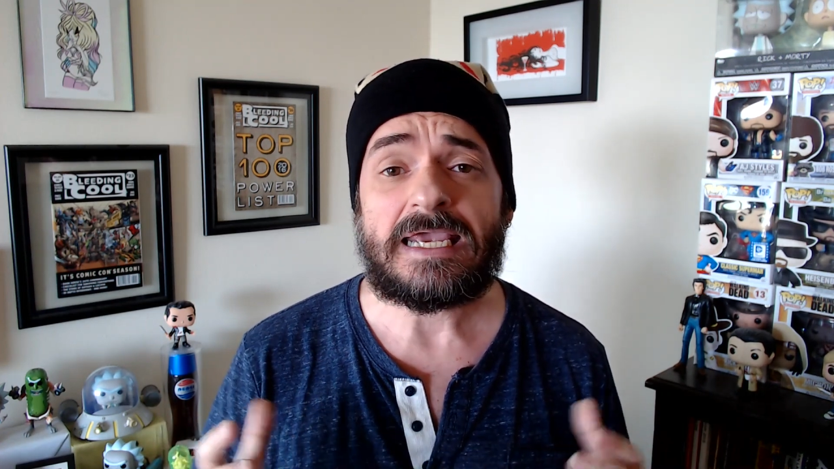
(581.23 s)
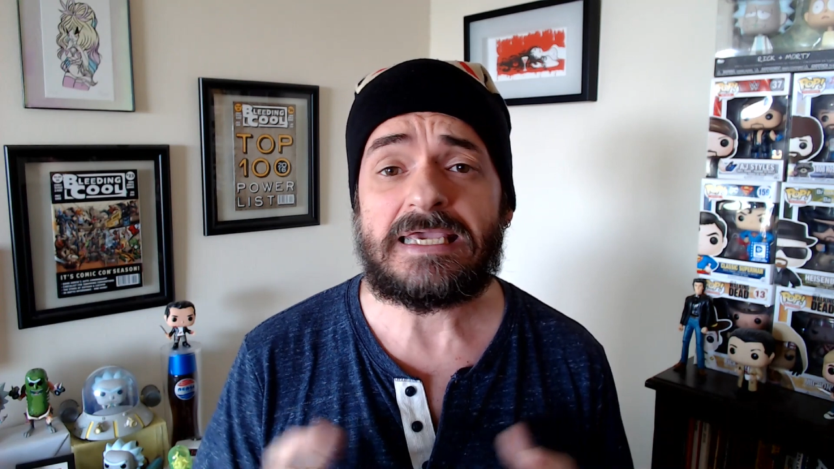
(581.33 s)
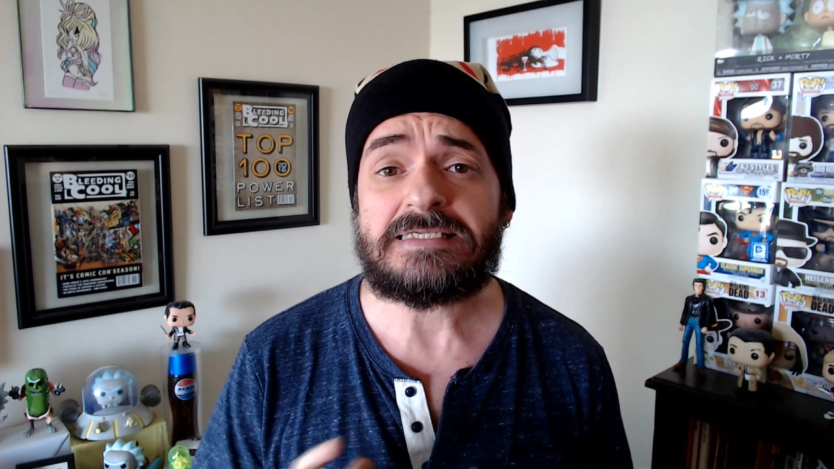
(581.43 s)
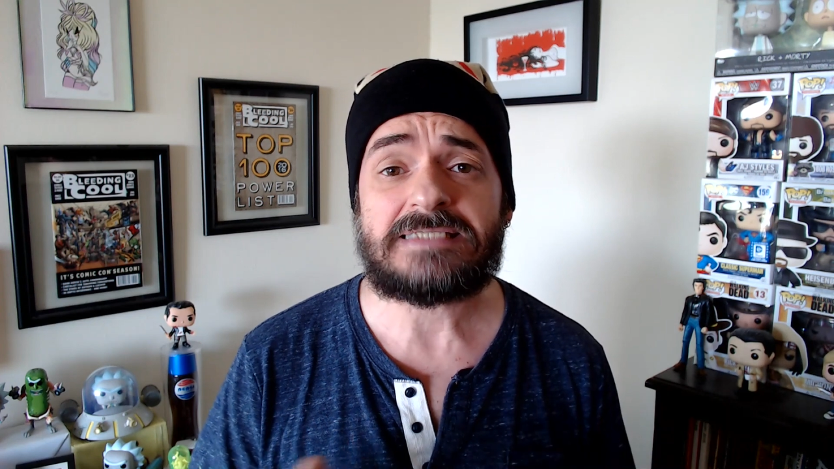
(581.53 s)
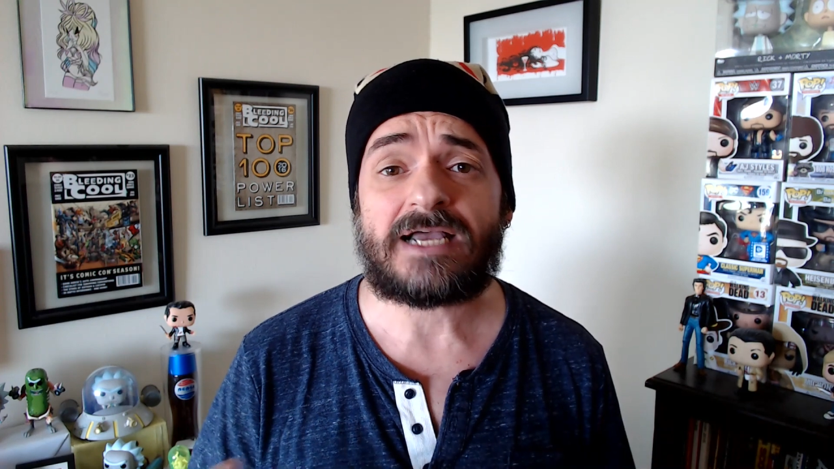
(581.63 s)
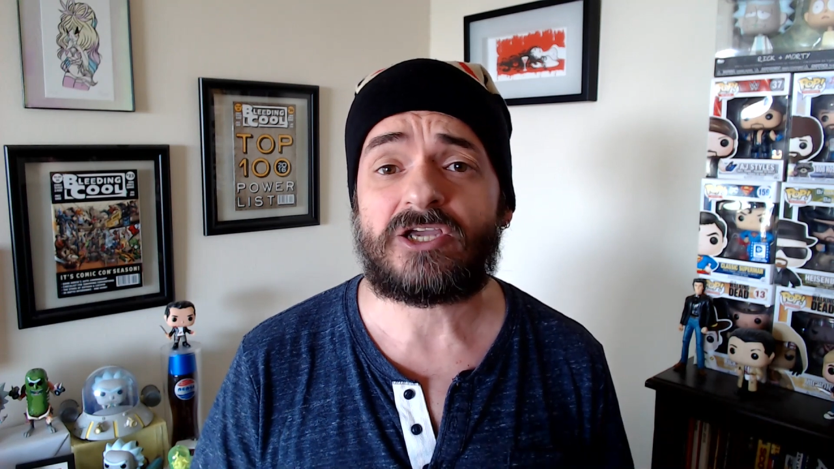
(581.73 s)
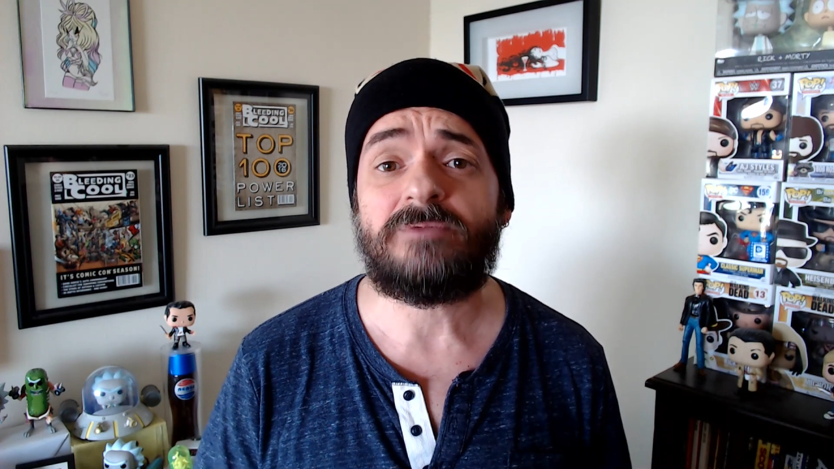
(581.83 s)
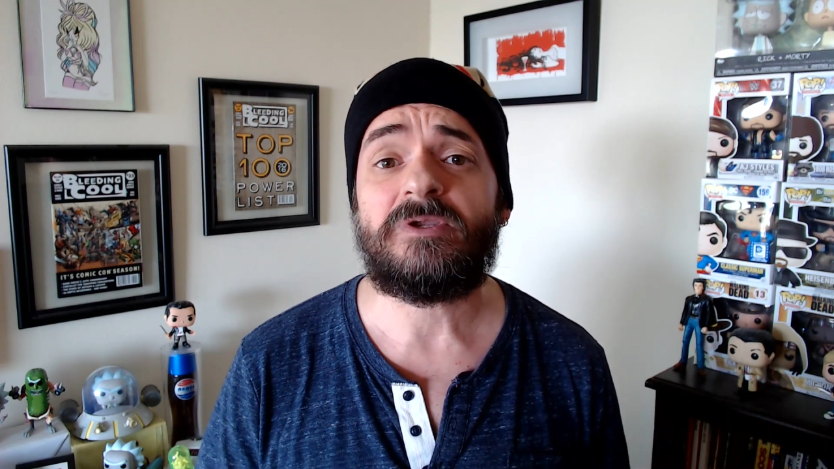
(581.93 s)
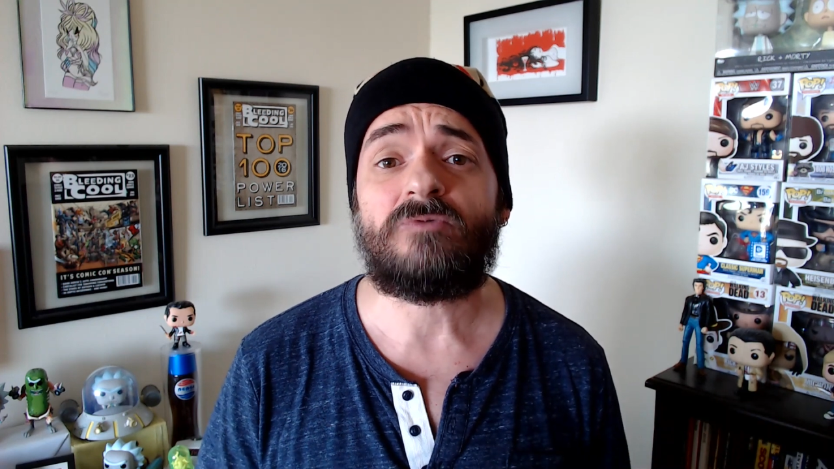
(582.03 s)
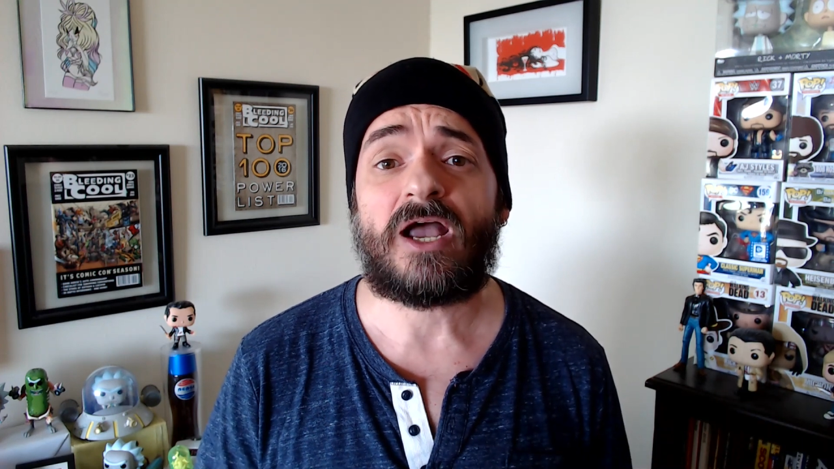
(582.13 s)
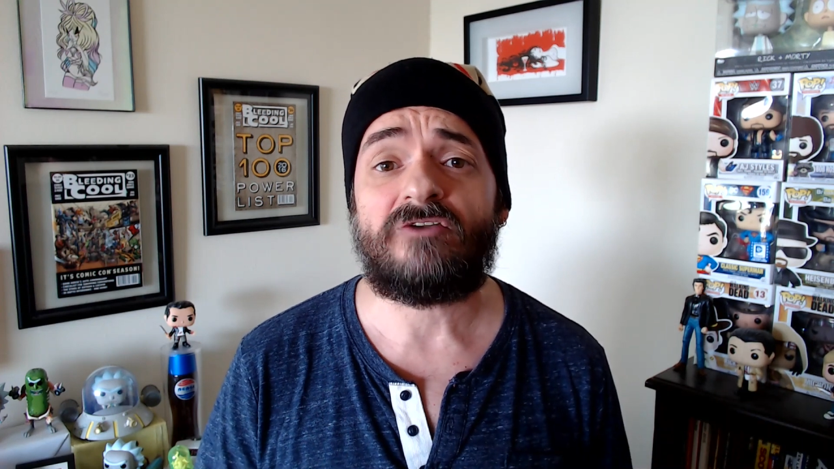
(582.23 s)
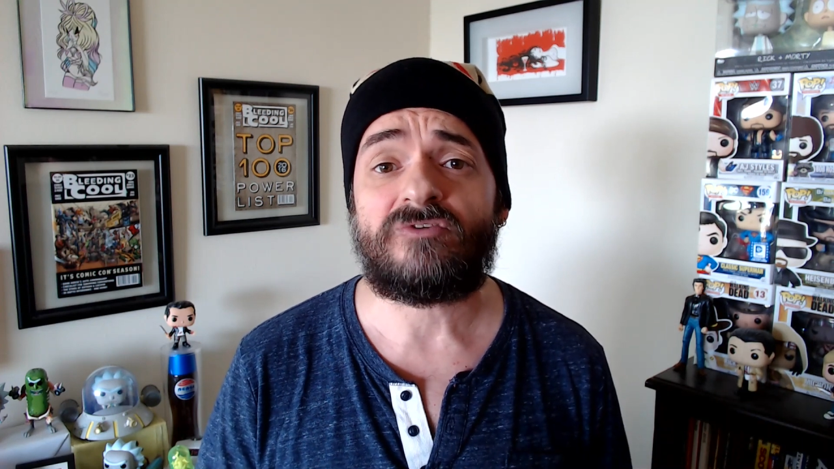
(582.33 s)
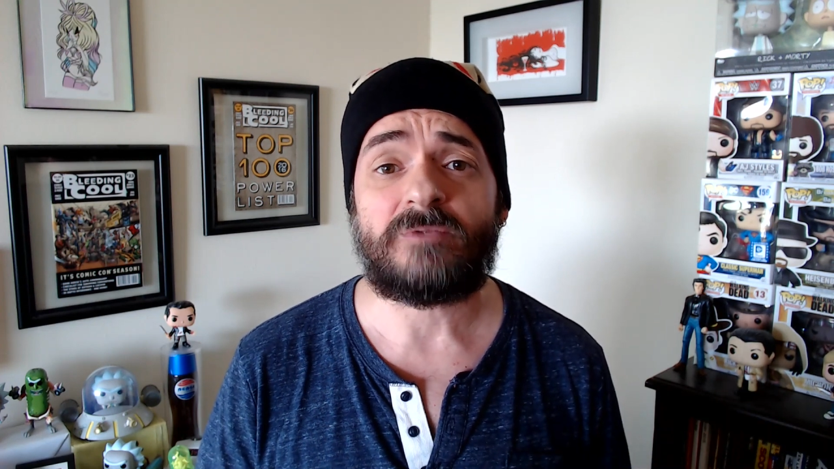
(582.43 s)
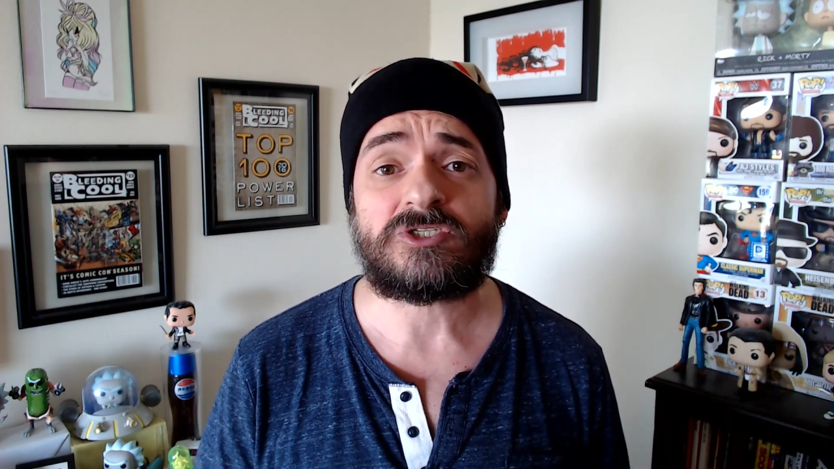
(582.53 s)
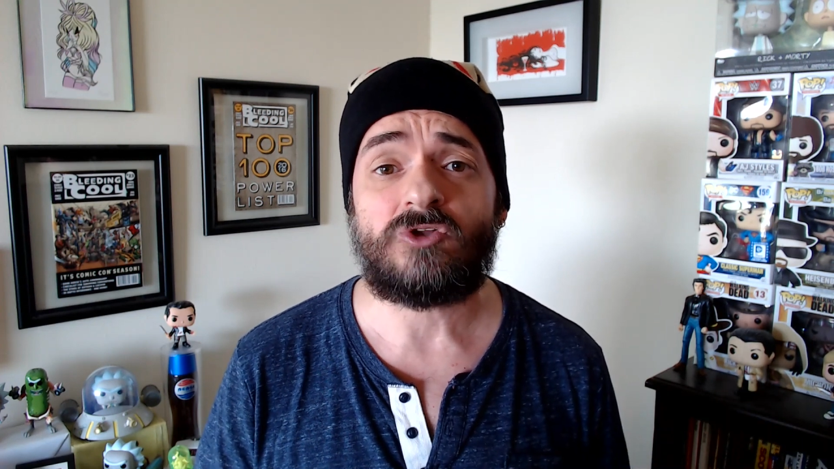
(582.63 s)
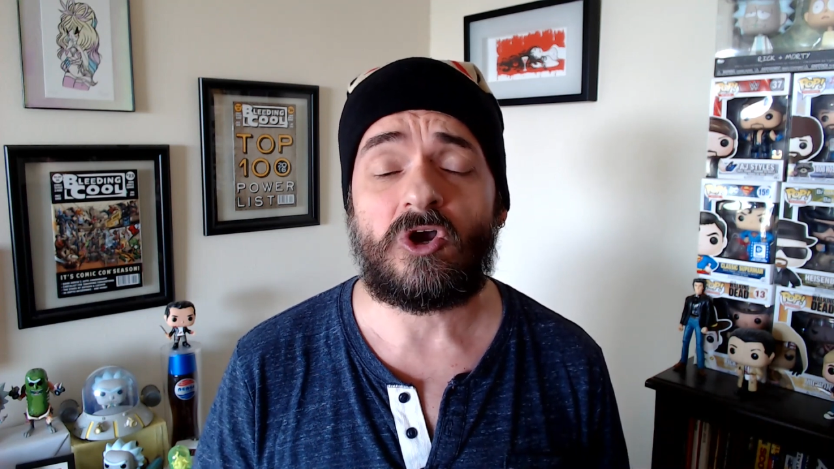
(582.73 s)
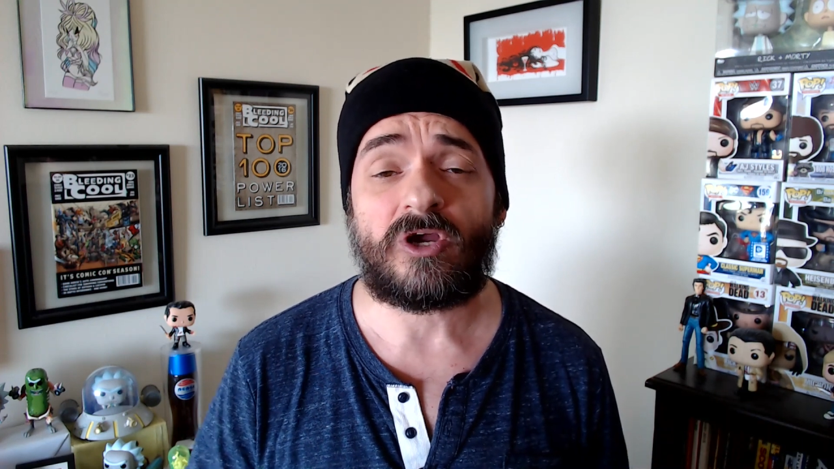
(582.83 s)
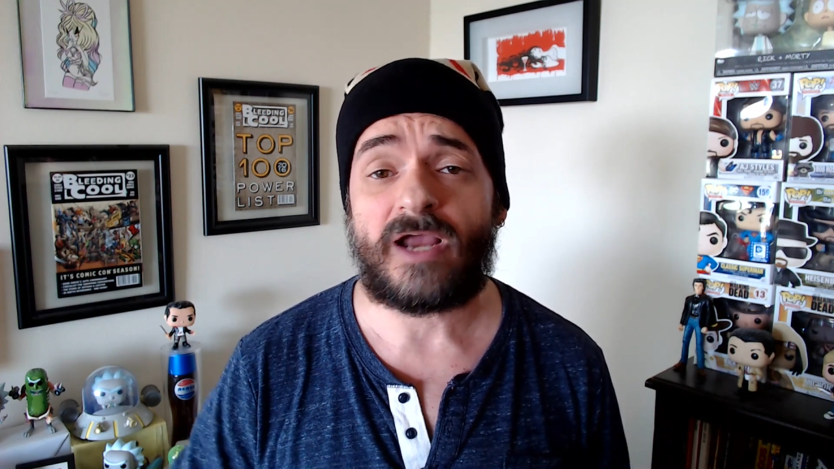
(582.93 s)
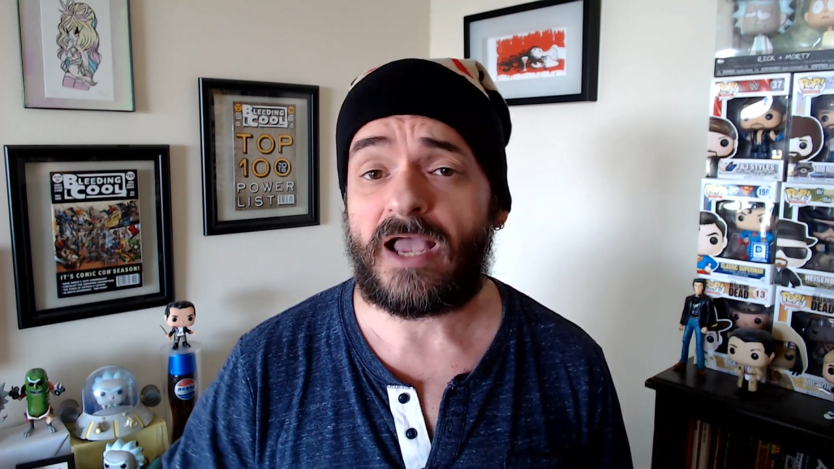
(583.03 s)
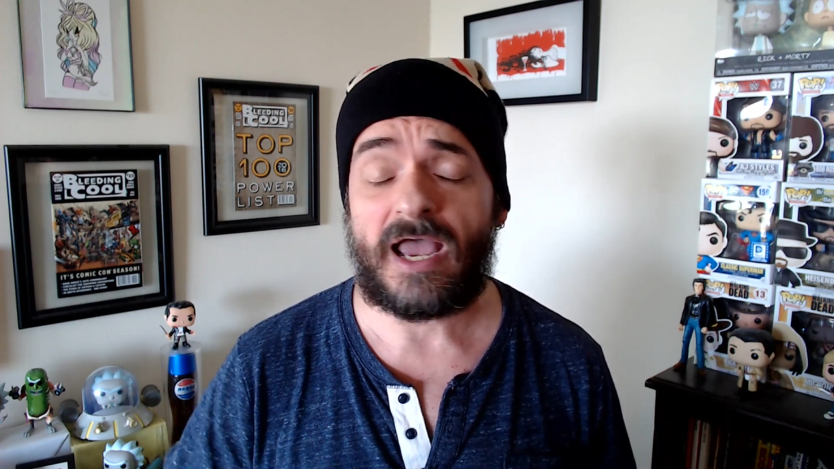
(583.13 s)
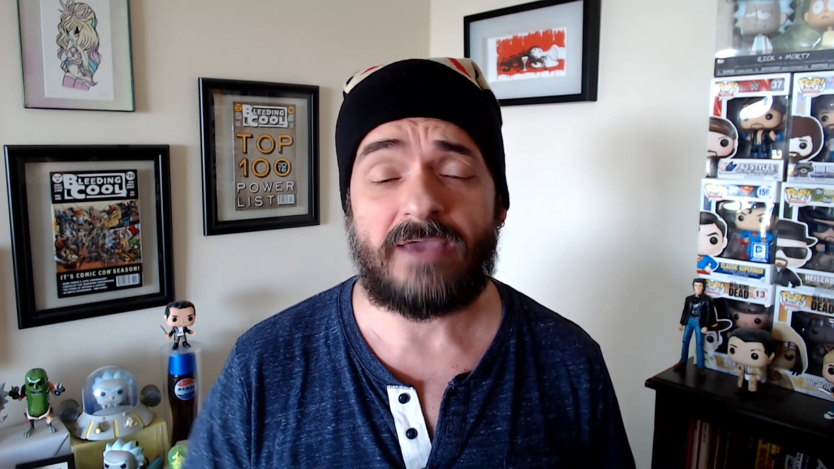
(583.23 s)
he's not going to be around for much longer.